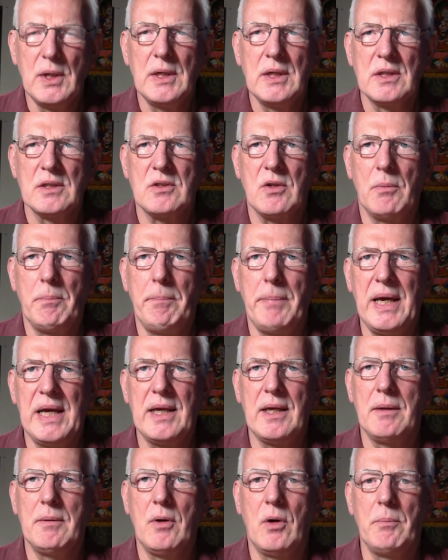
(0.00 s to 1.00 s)
So
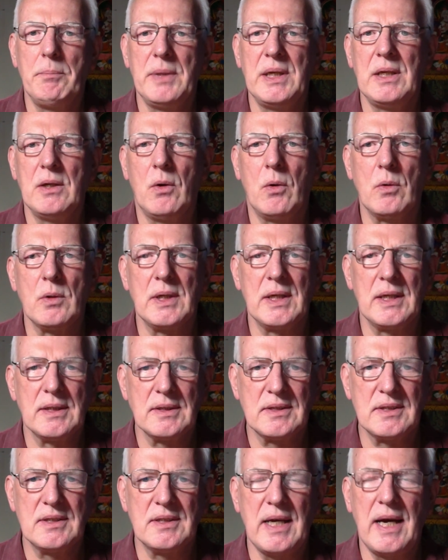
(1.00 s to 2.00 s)
beng mean holding a
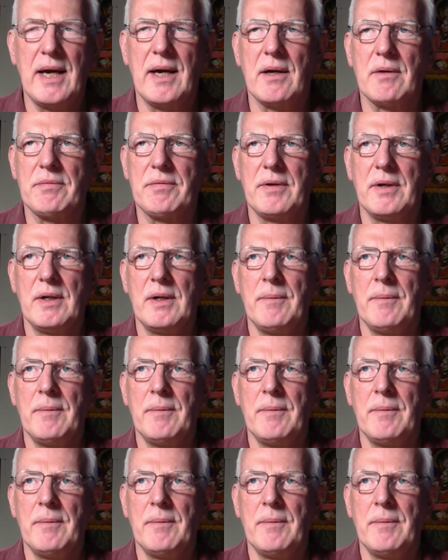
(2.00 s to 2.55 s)
staff.